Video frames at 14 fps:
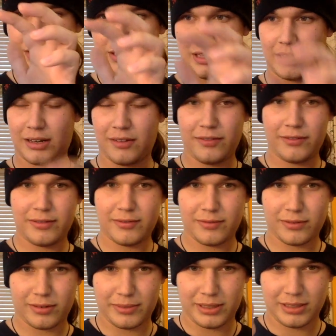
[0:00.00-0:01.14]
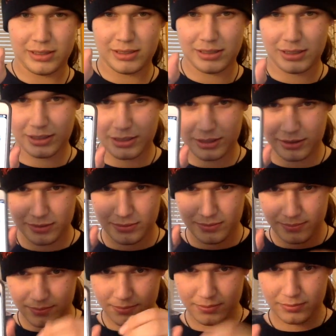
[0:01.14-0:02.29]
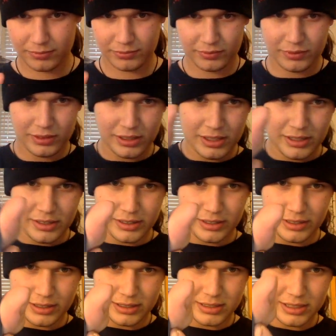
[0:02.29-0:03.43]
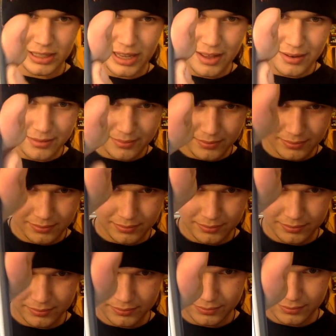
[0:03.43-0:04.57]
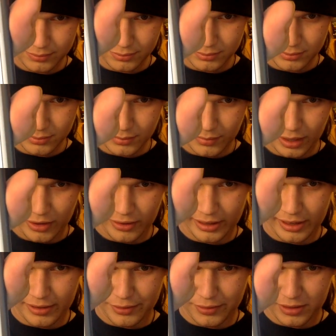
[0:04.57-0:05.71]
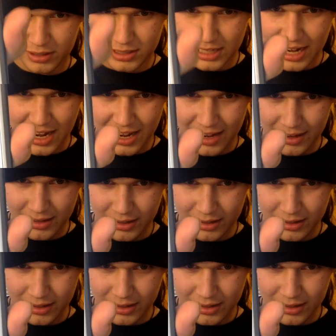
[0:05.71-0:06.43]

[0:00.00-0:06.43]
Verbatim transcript: That off. We're going to be listening to, you can see that? Harakiri for the Sky,